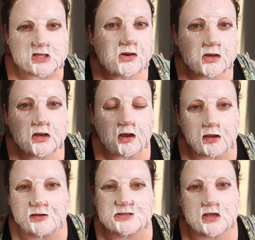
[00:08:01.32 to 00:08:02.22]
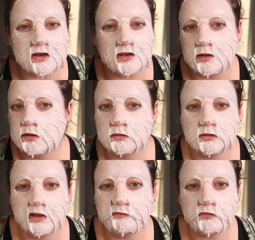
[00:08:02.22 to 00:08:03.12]
it's on. I just gotta
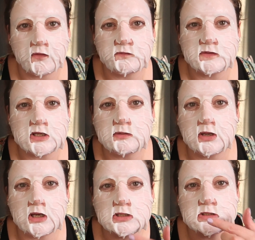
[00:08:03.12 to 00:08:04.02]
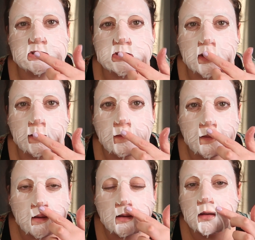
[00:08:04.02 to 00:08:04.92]
leave it 15 minutes,
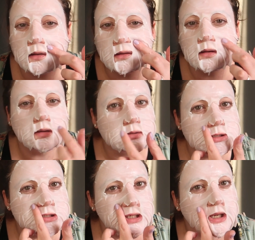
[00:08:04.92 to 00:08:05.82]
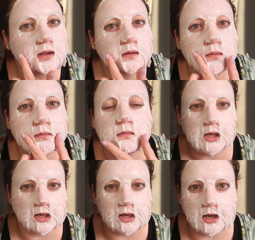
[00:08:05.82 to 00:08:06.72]
chill out,
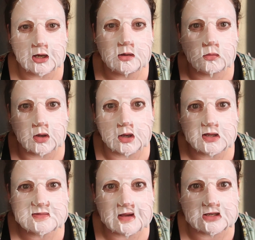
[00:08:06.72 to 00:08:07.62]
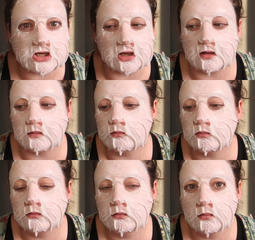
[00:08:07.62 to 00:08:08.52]
and let it work its magic.
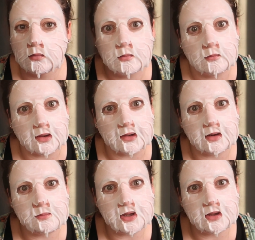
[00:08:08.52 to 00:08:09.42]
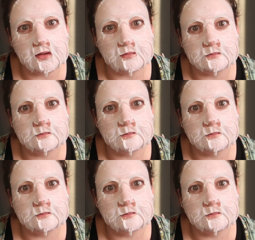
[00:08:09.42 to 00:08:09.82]
Back in a bit.